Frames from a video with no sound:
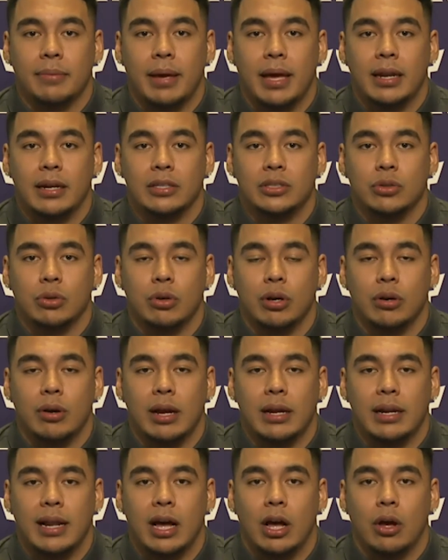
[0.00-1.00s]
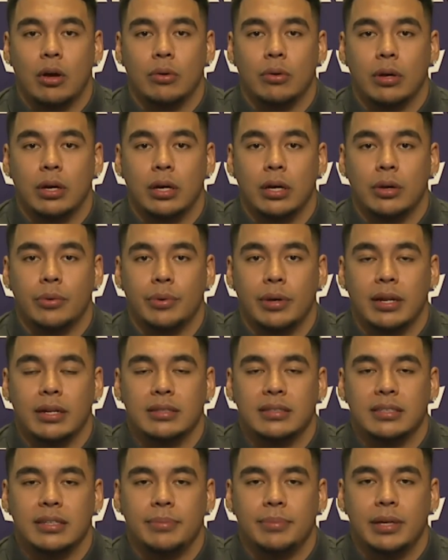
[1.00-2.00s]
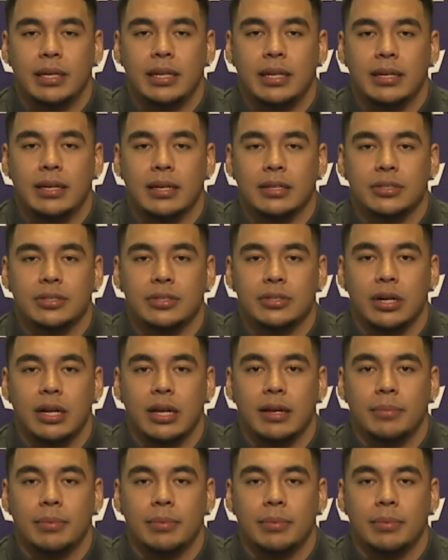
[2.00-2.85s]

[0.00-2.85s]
mandatory right now. Uh, we had a team meeting yesterday.